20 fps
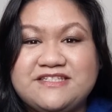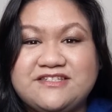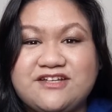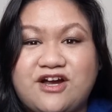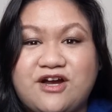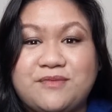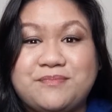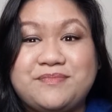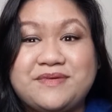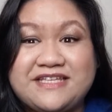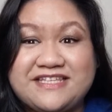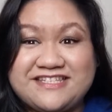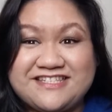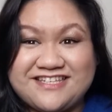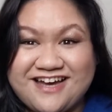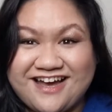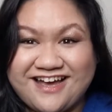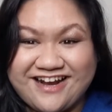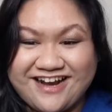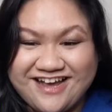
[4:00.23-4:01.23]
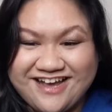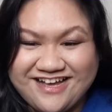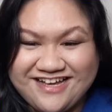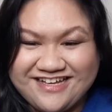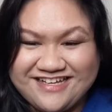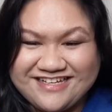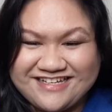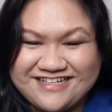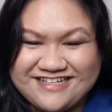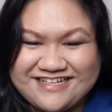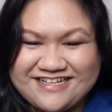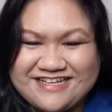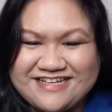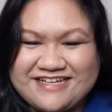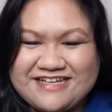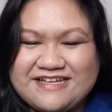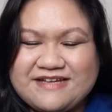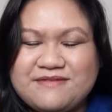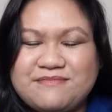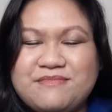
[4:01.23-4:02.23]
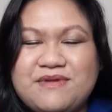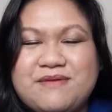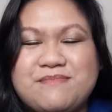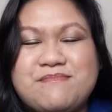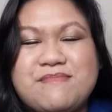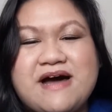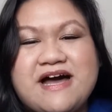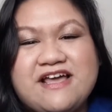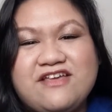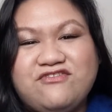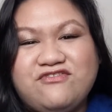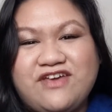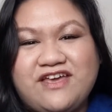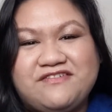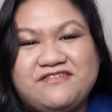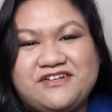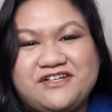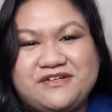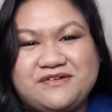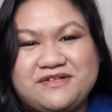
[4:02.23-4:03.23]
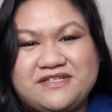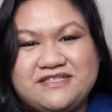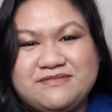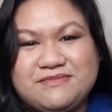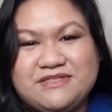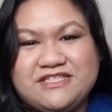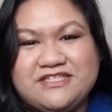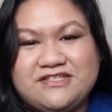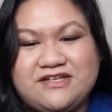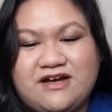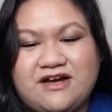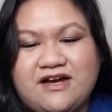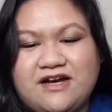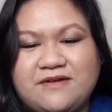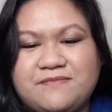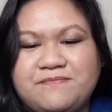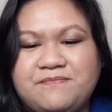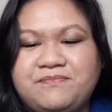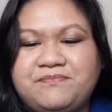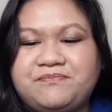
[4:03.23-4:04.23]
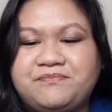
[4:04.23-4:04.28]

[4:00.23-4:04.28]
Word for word: star piñata, but my favorite Christmas star